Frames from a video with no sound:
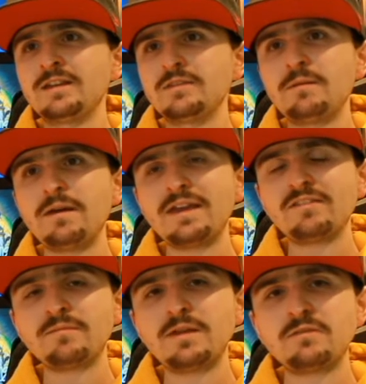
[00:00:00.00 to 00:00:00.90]
they might get
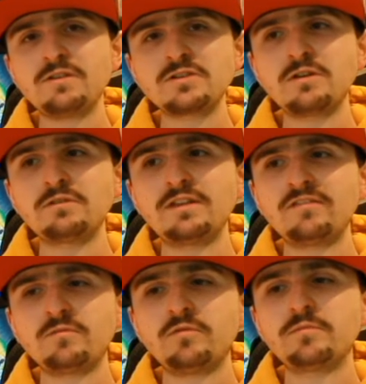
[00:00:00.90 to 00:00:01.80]
some other rich owner, that's
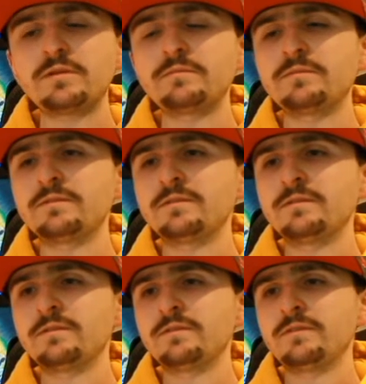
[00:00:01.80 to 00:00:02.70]
the problem.
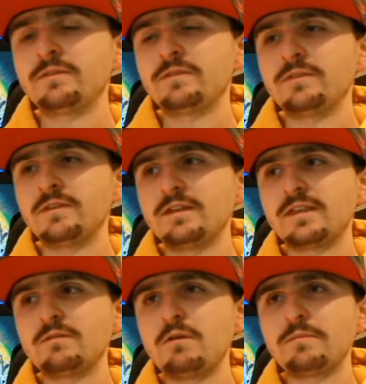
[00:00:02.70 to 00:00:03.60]
And
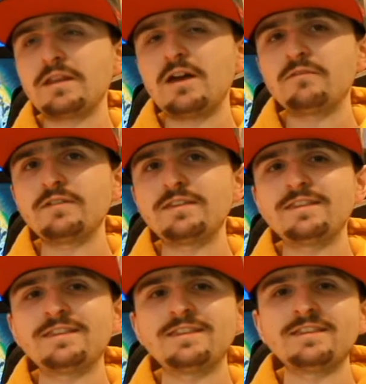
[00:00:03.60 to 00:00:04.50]
then I won't be laughing.
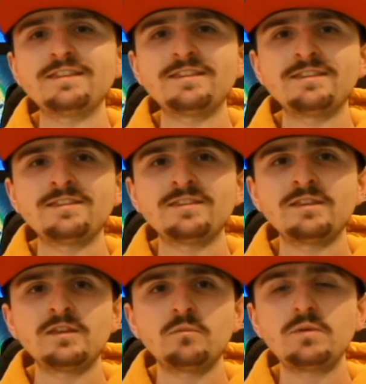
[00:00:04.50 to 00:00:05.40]

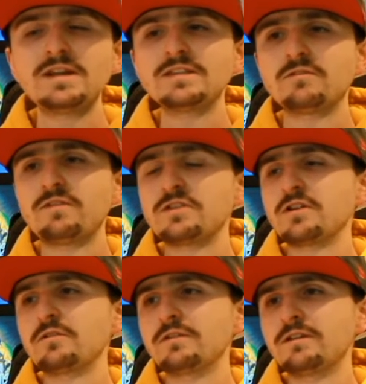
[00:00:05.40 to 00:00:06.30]
We need a rich
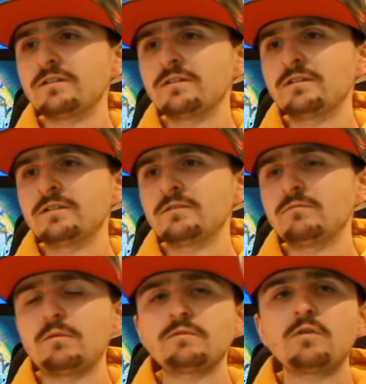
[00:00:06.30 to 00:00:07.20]
owner.
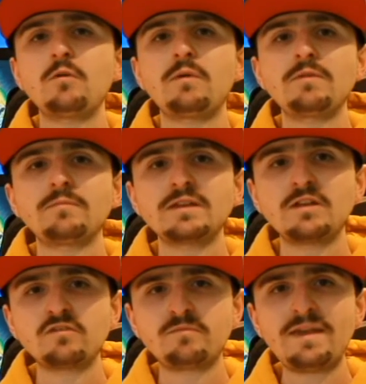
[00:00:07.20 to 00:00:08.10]
Well, we've got one, but he
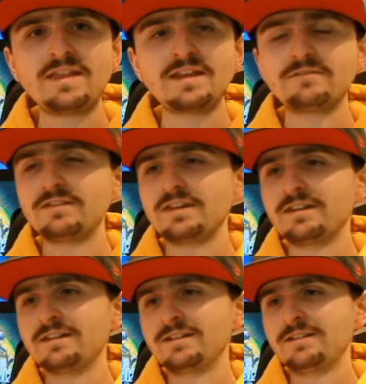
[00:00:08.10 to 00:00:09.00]
don't spend anything.
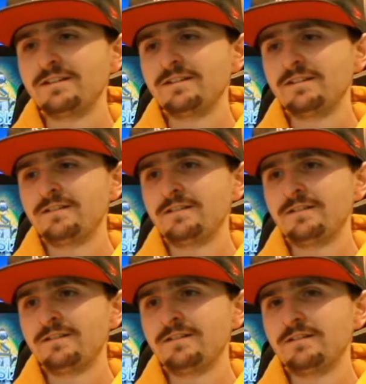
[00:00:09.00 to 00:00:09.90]

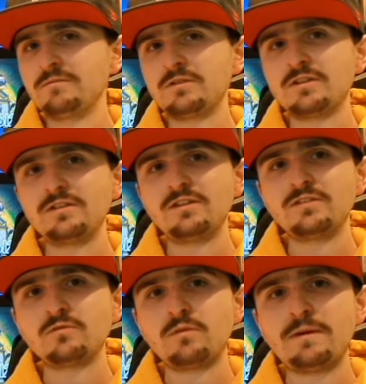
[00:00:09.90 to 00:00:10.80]
I'm not going to
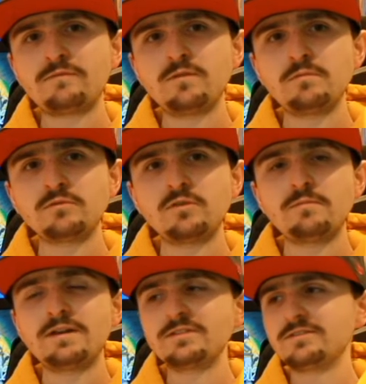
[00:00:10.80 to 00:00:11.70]
talk about football too
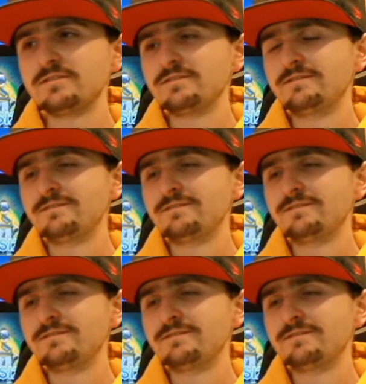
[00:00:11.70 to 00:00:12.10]
much.